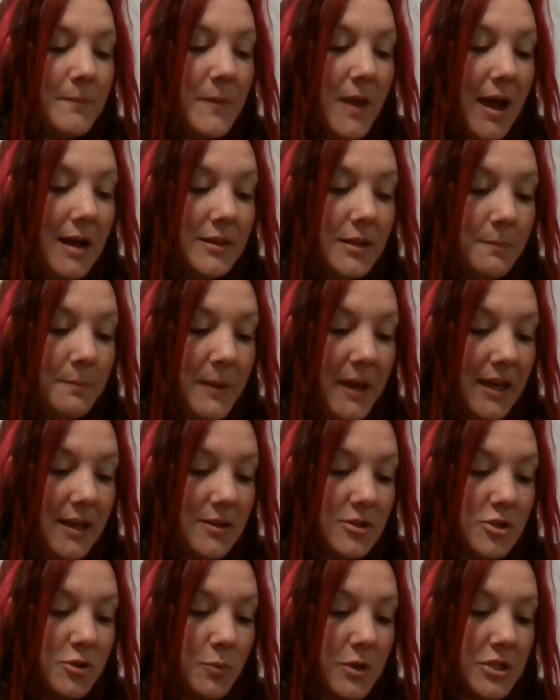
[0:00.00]
On the
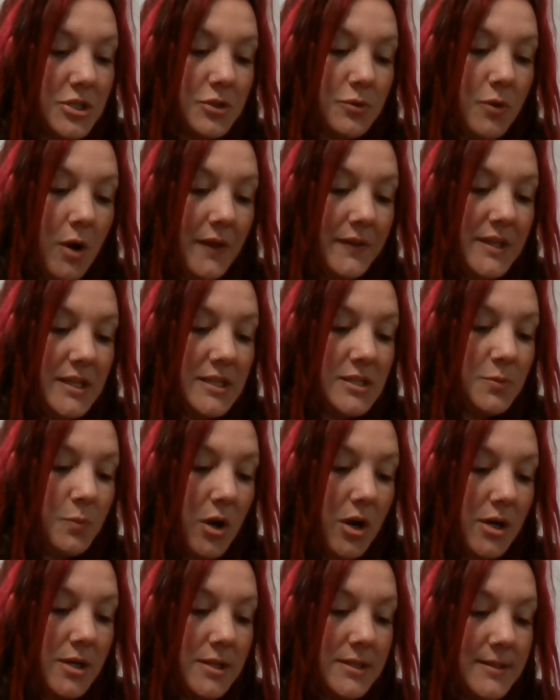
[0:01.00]
page were scrawled these
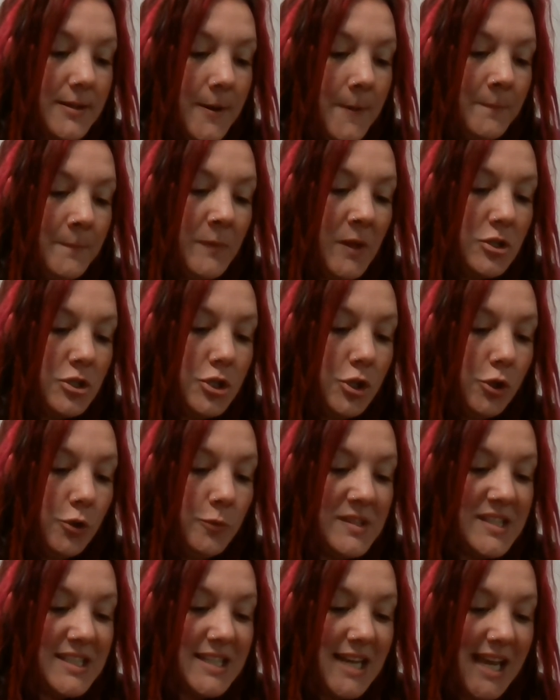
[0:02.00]
words,
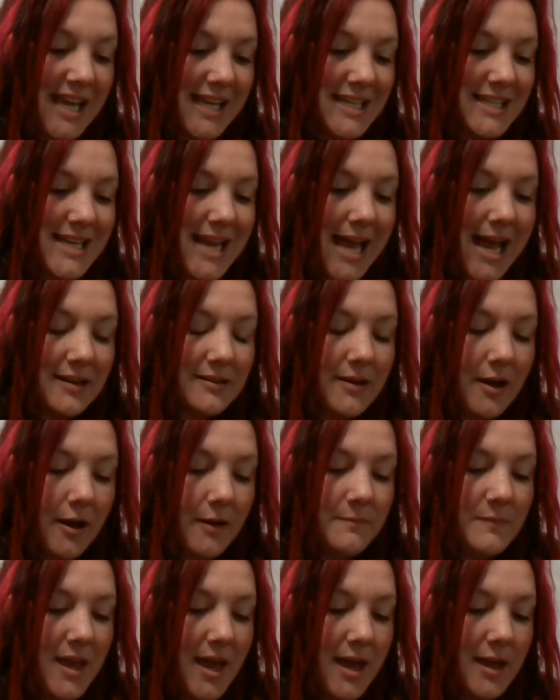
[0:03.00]
"Doomsday not
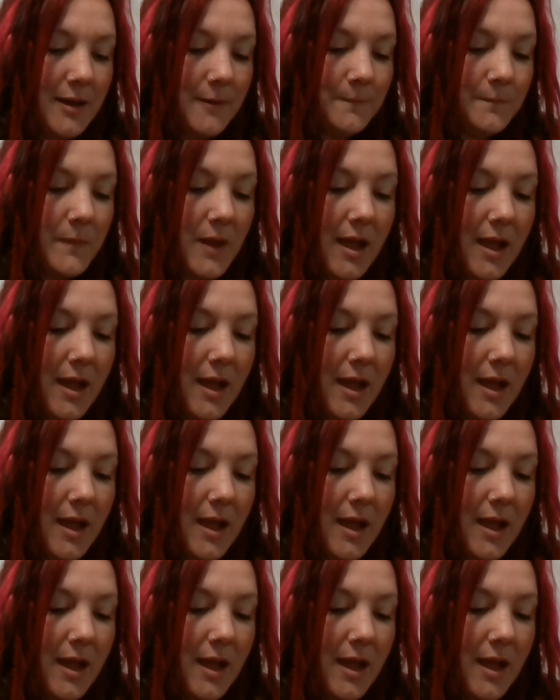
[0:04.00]
come yet.